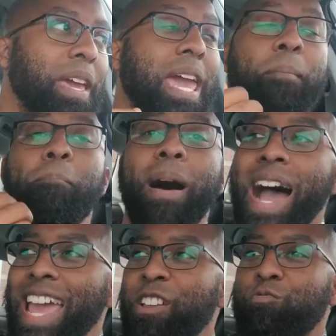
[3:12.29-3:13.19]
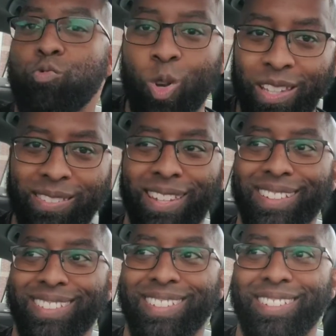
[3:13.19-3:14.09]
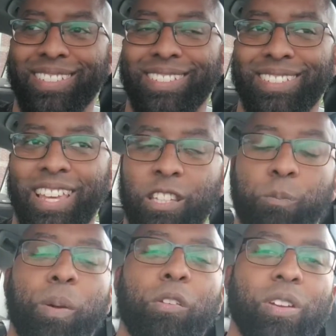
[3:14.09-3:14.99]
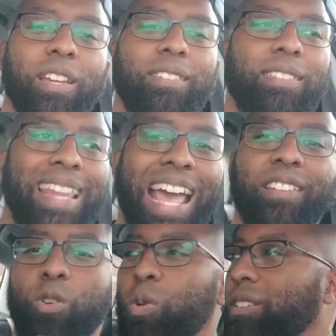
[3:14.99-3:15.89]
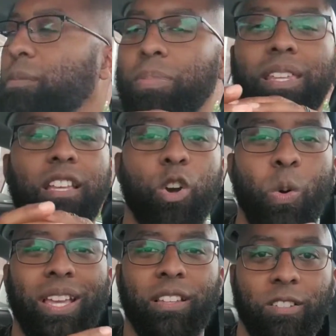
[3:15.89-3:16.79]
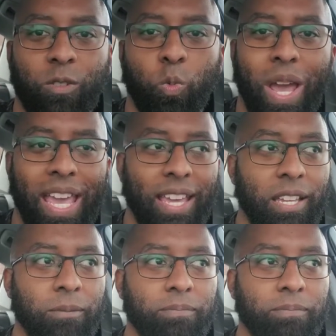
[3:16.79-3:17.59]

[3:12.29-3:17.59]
In my recent experience, that's going to be the quickest way